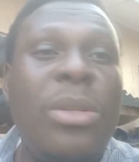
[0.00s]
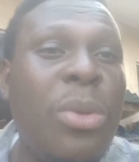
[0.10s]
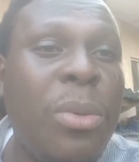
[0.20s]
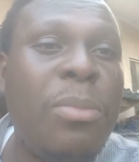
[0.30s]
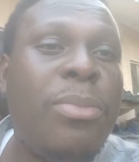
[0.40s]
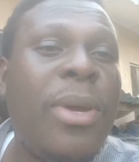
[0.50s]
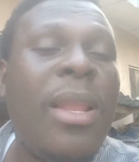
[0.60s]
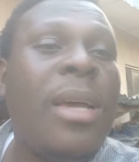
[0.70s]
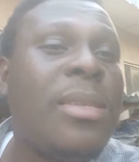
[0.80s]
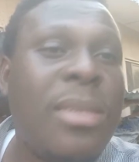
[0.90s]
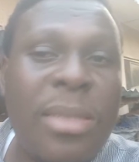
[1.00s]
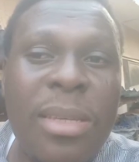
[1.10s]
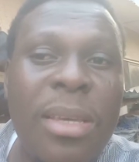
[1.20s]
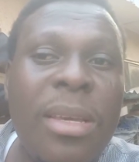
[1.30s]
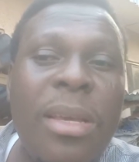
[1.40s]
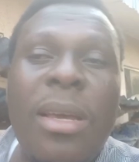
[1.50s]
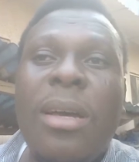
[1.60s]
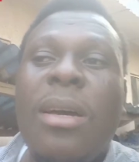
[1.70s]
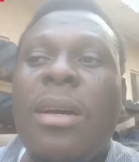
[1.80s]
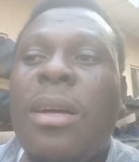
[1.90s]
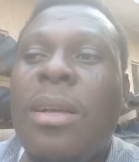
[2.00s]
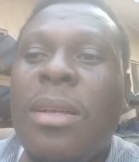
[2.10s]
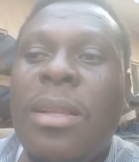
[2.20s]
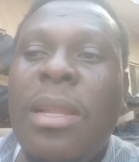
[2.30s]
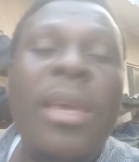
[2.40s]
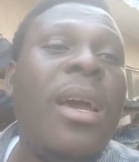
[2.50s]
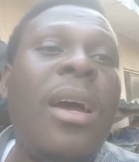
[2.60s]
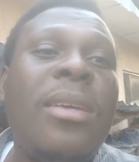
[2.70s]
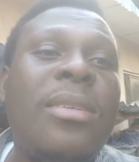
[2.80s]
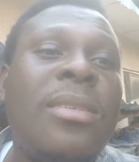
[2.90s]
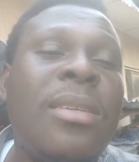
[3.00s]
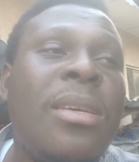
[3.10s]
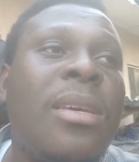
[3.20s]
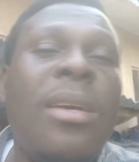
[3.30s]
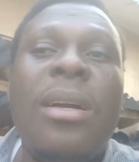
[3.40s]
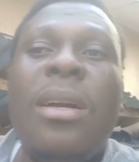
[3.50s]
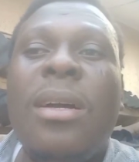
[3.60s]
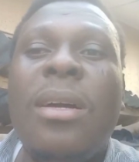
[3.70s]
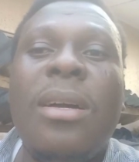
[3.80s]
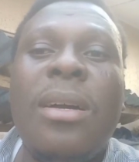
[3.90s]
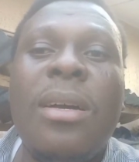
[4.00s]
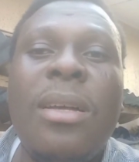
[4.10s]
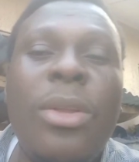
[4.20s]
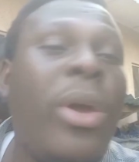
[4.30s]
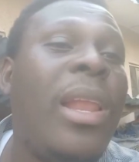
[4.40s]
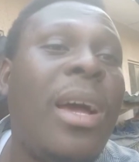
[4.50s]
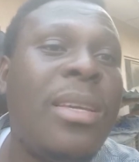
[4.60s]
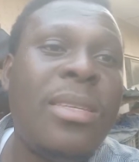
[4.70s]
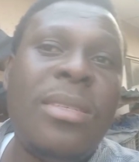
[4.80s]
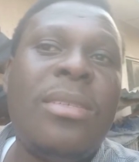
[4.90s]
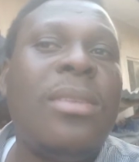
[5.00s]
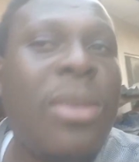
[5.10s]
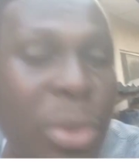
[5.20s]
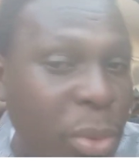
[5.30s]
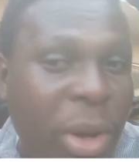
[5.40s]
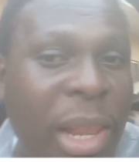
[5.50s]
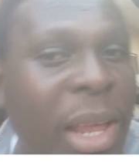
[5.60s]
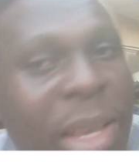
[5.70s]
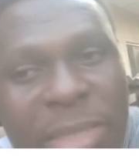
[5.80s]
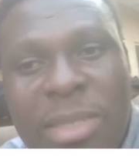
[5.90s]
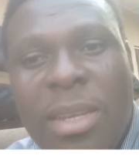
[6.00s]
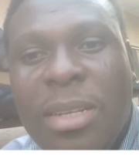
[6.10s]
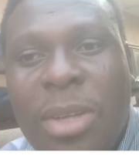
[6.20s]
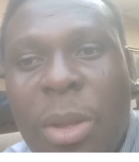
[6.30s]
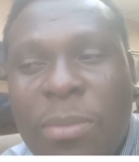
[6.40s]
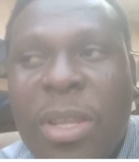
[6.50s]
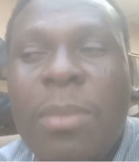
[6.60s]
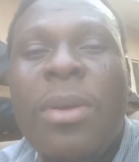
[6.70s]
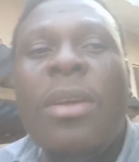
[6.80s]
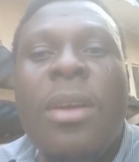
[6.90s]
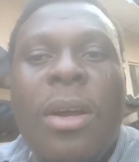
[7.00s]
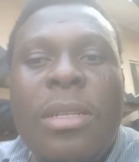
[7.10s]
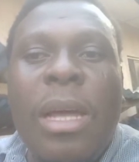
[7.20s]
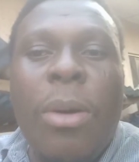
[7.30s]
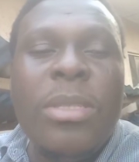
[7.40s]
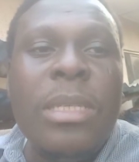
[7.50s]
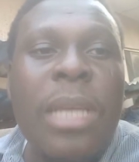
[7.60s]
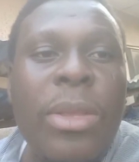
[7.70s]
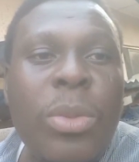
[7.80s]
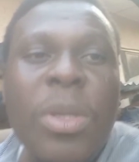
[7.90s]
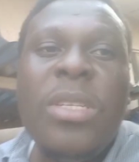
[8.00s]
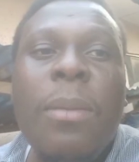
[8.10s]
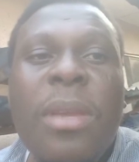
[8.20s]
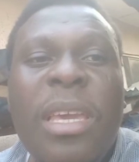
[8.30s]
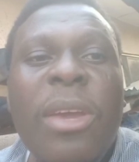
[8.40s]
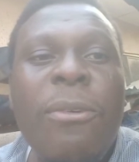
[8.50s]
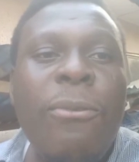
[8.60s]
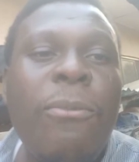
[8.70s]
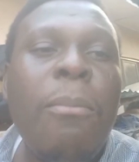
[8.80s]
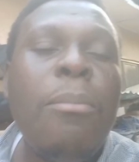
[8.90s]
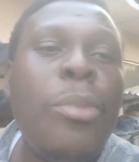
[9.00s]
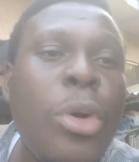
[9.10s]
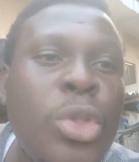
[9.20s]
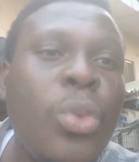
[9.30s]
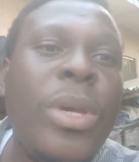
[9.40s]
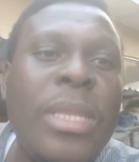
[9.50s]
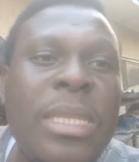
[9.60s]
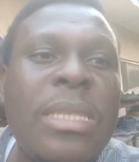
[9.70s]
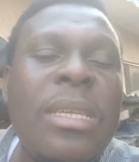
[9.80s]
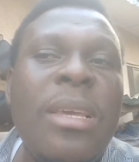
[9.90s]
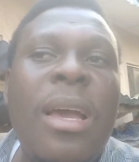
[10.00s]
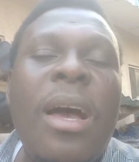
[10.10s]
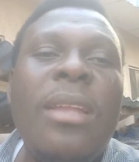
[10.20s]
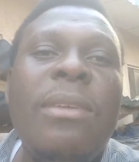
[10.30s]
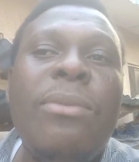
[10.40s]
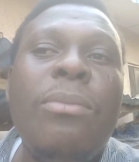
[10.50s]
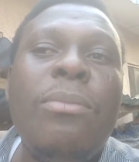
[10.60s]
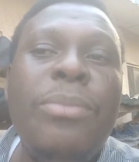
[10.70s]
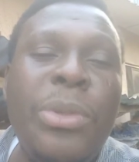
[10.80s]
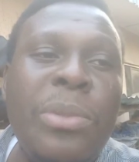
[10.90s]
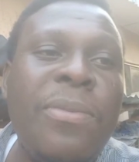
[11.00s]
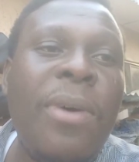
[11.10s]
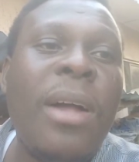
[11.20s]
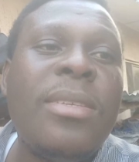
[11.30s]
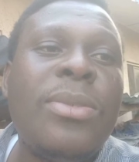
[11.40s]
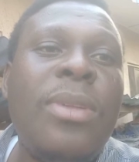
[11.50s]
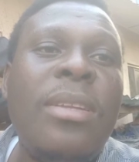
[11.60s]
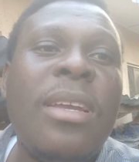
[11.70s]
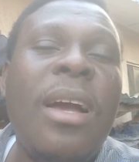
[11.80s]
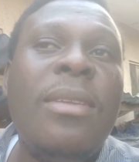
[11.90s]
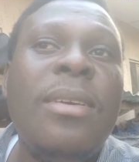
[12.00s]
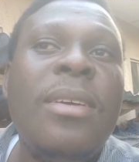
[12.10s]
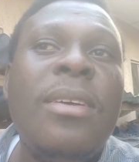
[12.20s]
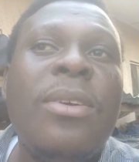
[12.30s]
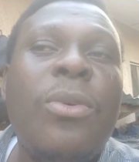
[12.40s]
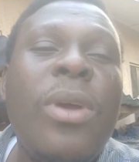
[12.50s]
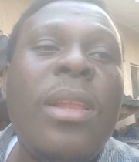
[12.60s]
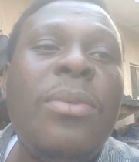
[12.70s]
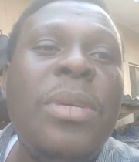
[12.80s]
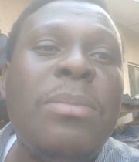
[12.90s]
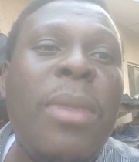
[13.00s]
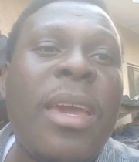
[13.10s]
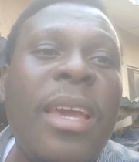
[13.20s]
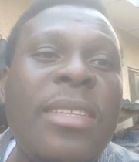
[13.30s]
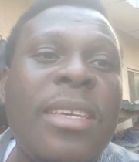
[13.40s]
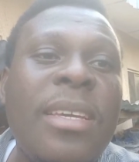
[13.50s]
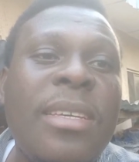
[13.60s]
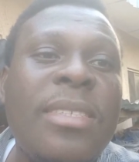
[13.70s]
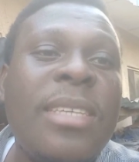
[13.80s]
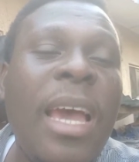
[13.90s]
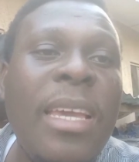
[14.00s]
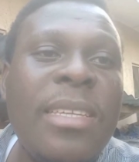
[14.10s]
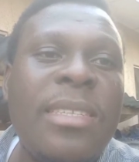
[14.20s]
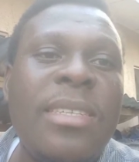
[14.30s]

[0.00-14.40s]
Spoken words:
broilers, layers, noilers, broilers, and all of them, that was designed to make them gain much weight and even build fat so that they can quickly reach market size.